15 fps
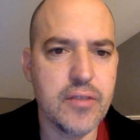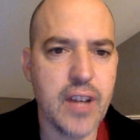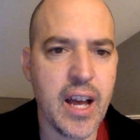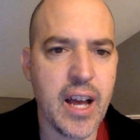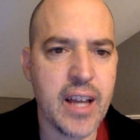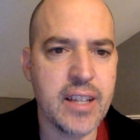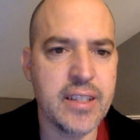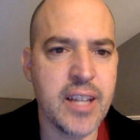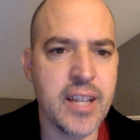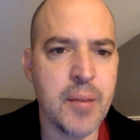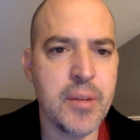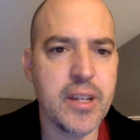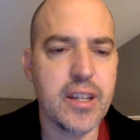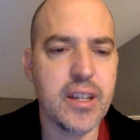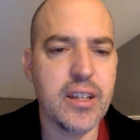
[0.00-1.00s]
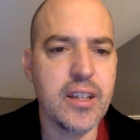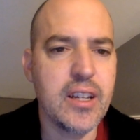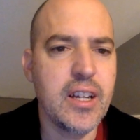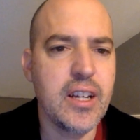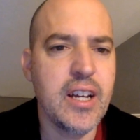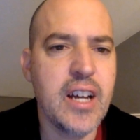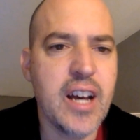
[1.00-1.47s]
Academic.
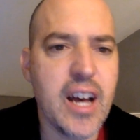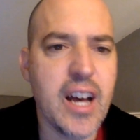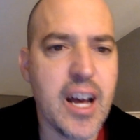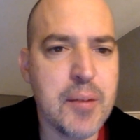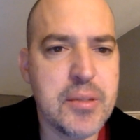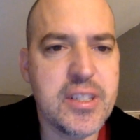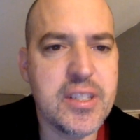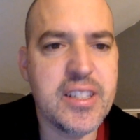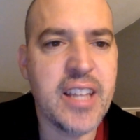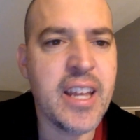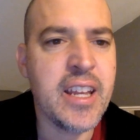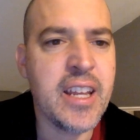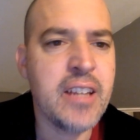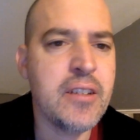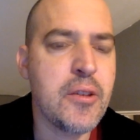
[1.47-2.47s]
Abstain.